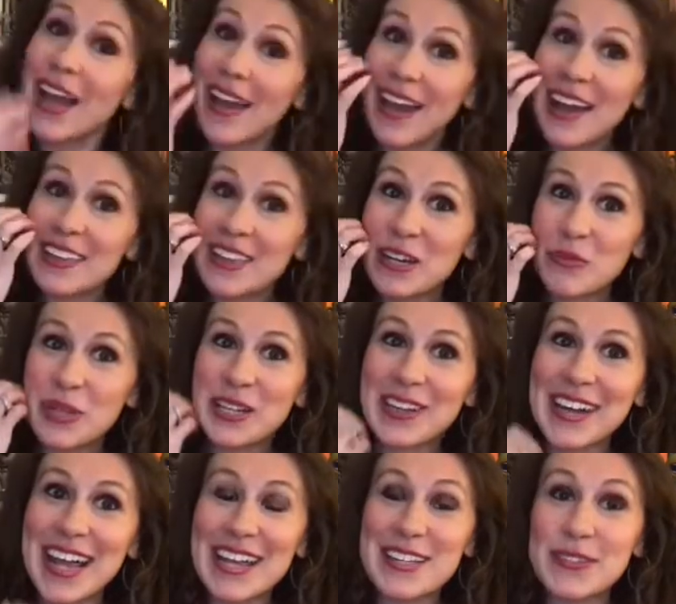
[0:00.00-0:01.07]
I thought we could
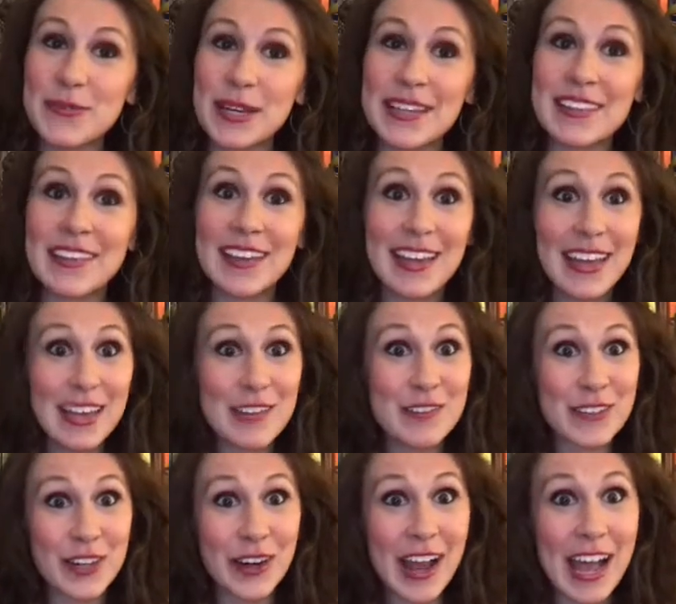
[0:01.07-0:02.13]
end with If
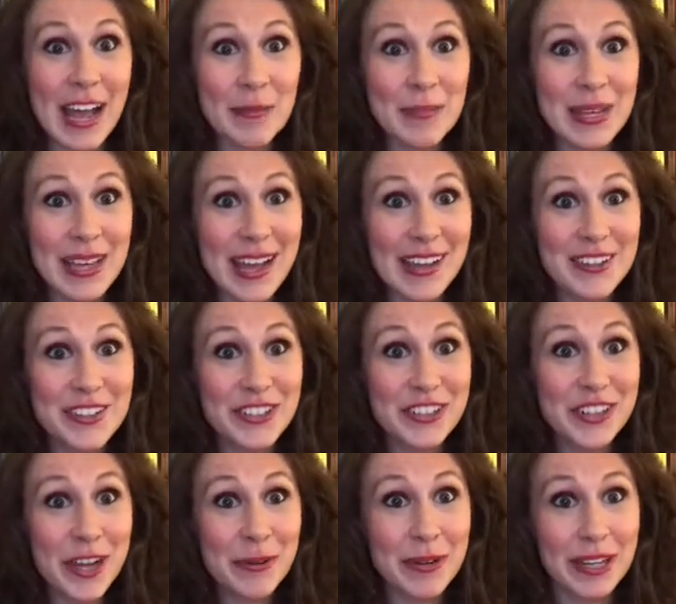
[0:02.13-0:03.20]
You're Happy and You
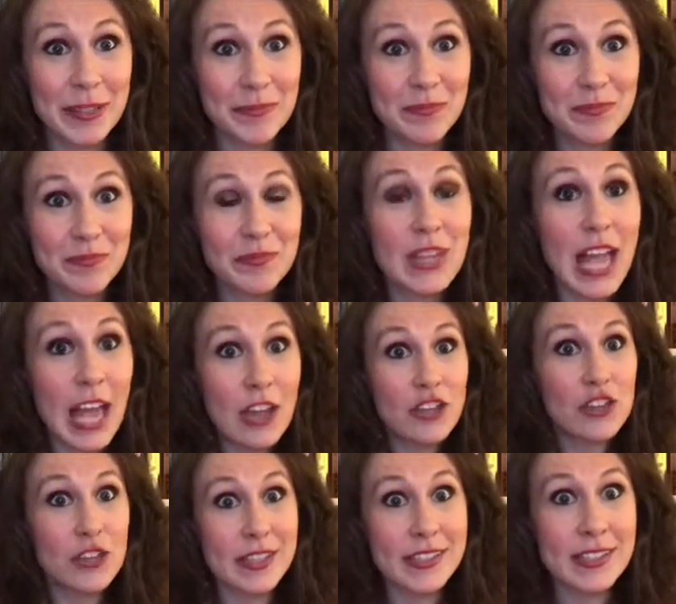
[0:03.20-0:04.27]
Know It. And you
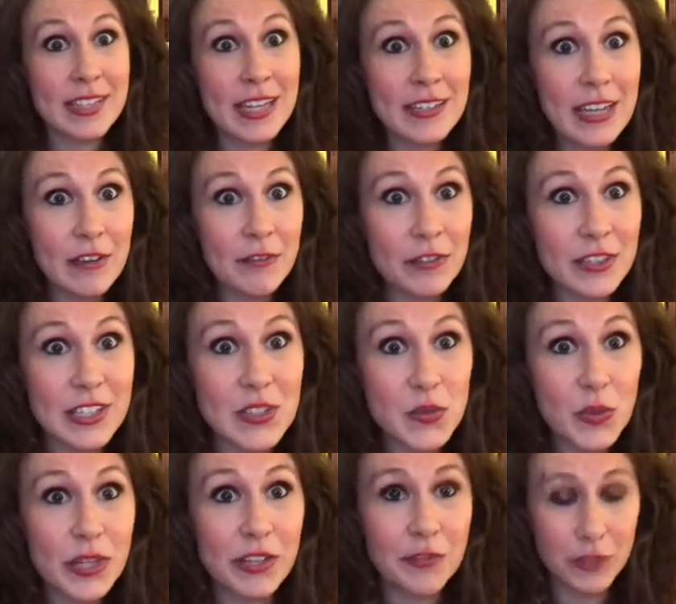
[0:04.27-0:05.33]
can stand up for this
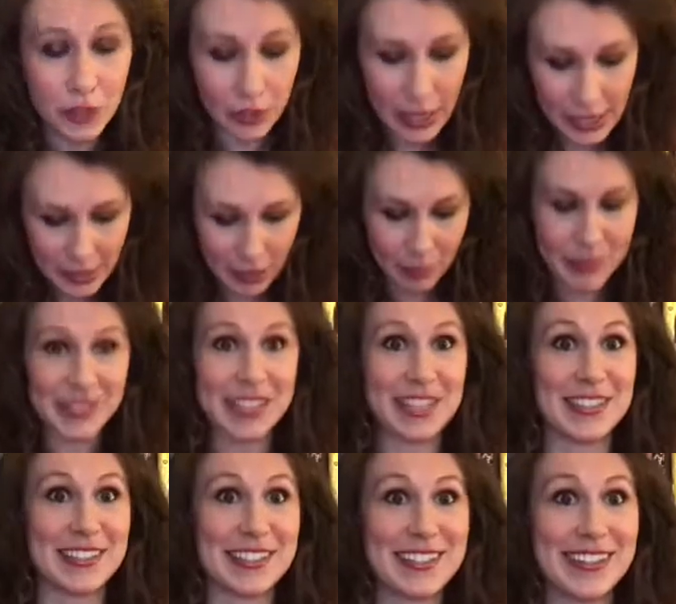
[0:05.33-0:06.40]
one if you like. I'm staying
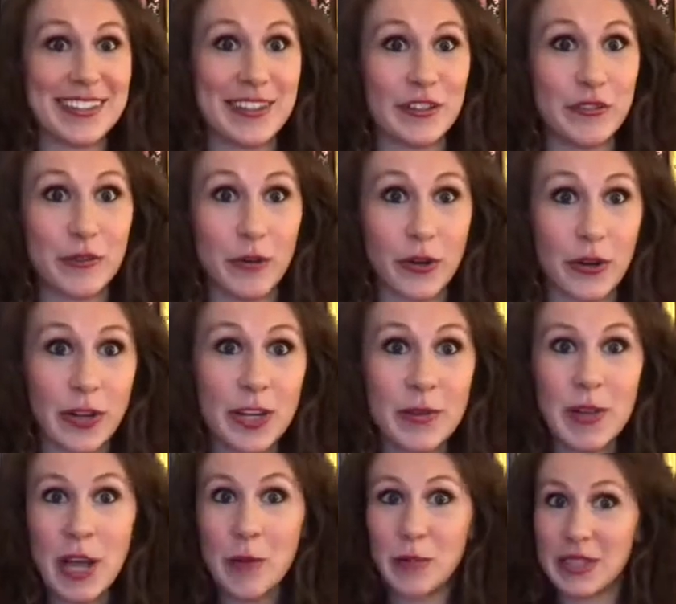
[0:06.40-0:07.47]
seated for it,
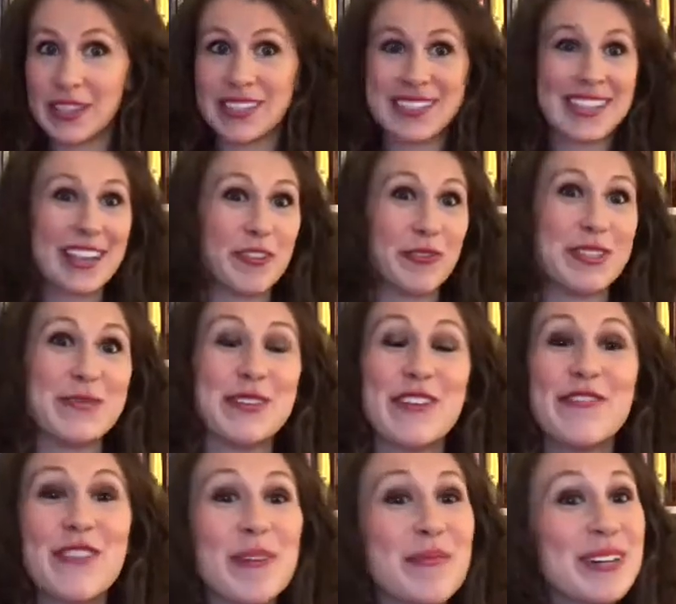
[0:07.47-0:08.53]
but this can always be a
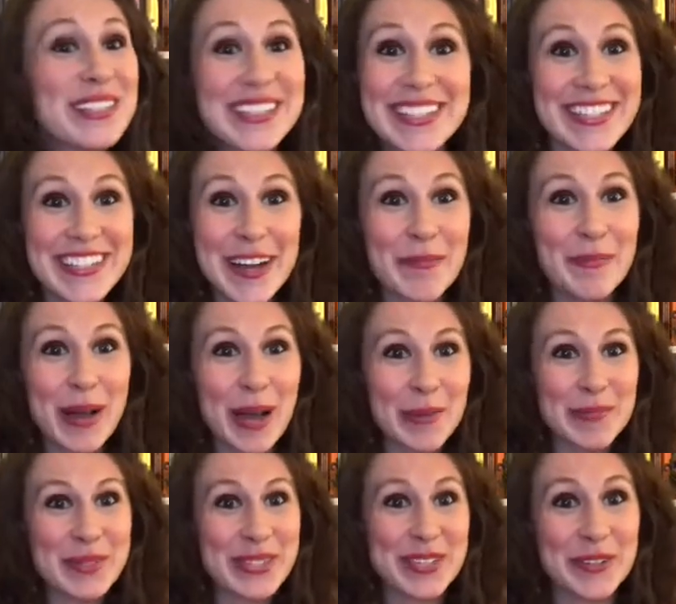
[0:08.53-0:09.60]
fun one to jump up
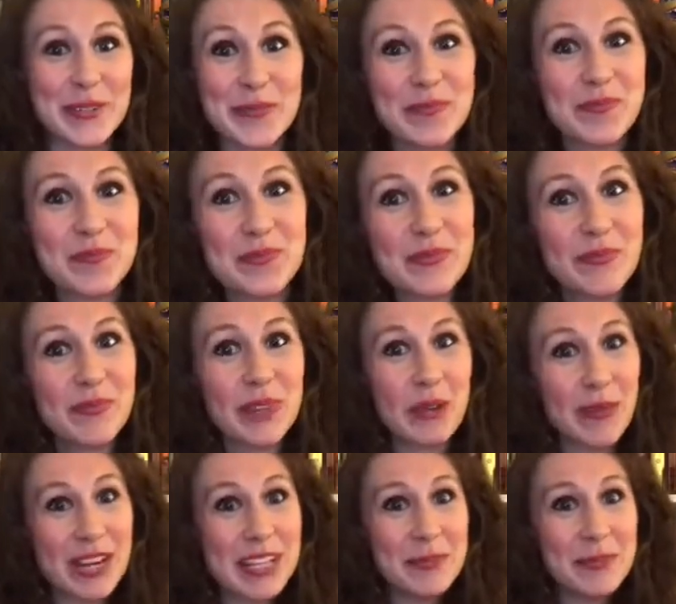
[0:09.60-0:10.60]
to. Ready?